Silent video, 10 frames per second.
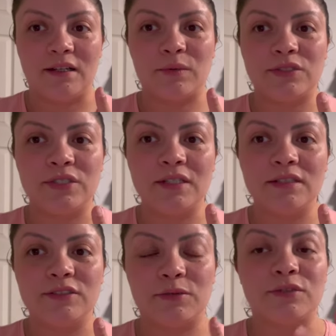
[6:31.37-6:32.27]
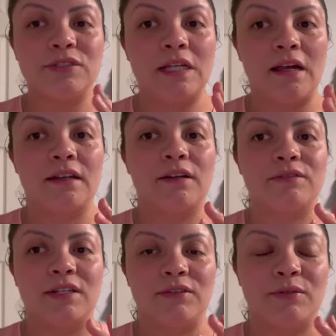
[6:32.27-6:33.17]
The guachiles were 10 out of
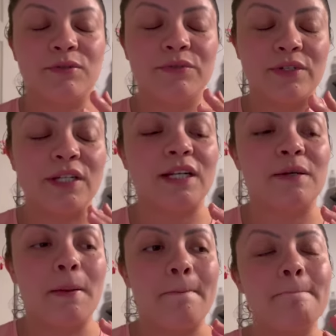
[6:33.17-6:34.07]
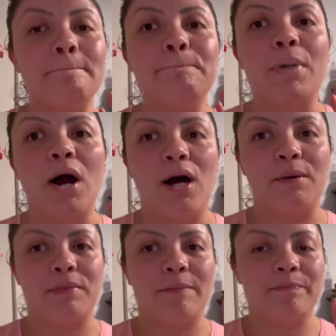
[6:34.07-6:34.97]
10. They were freaking
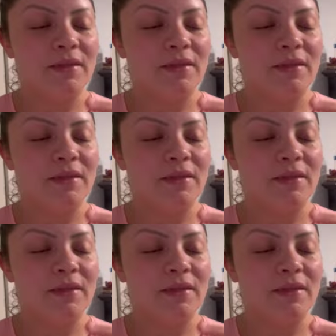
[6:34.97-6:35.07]
bomb.